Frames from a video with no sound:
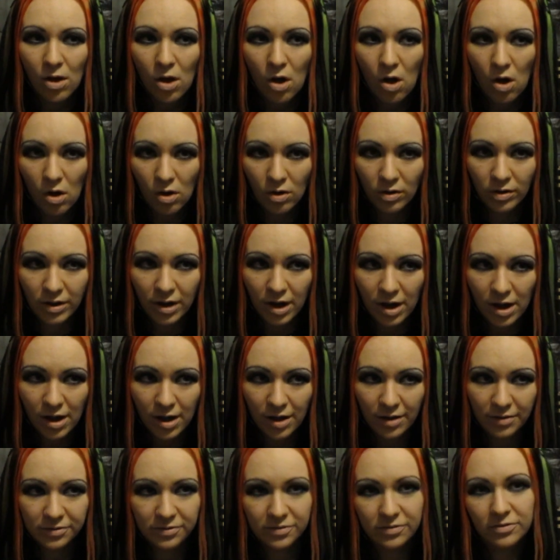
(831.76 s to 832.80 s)
all
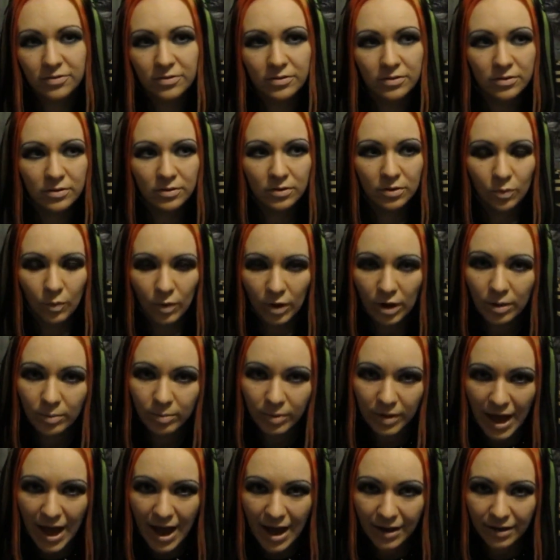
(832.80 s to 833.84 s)
goths wear
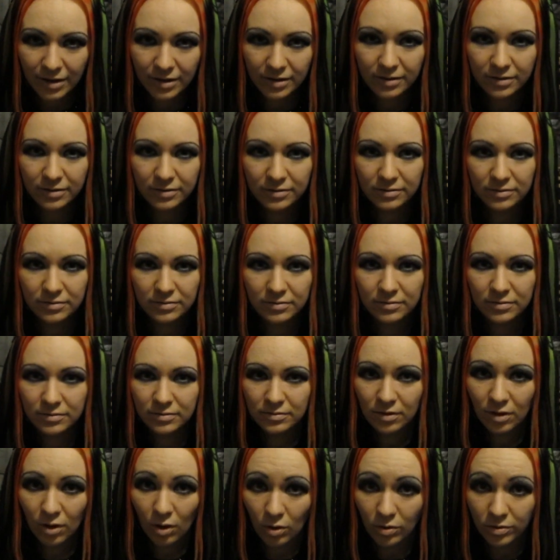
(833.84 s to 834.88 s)
black
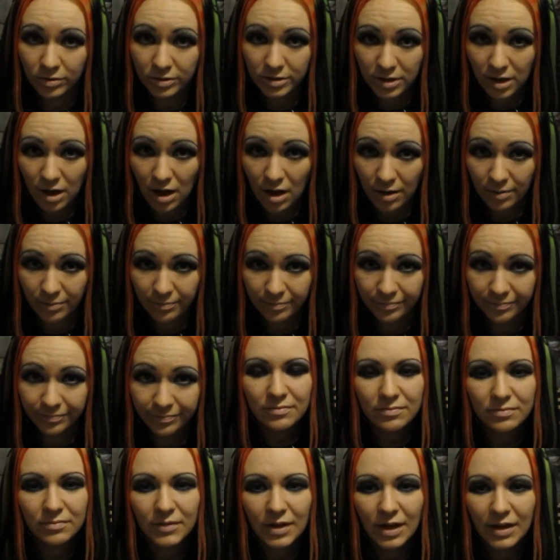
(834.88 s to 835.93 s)
all the time.
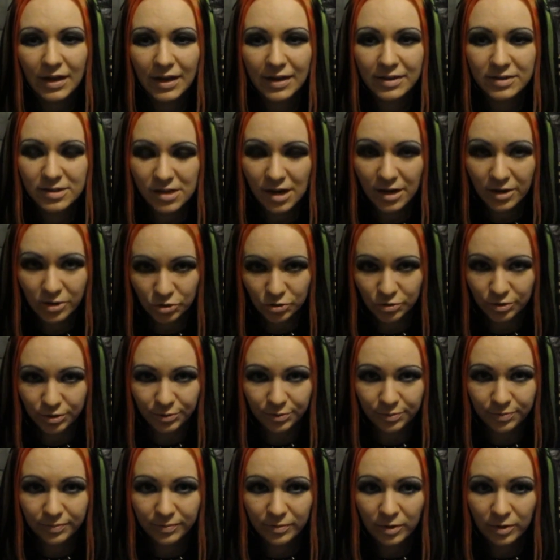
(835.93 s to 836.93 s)
It's not true.